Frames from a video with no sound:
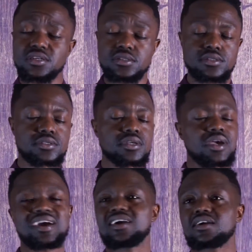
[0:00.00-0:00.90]
It's
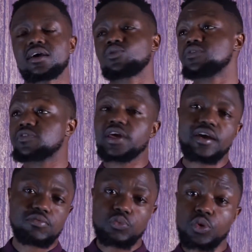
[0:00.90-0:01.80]
I don't even
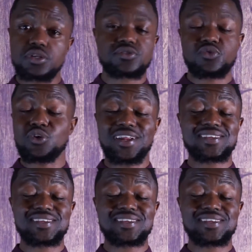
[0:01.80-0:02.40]
have words for it.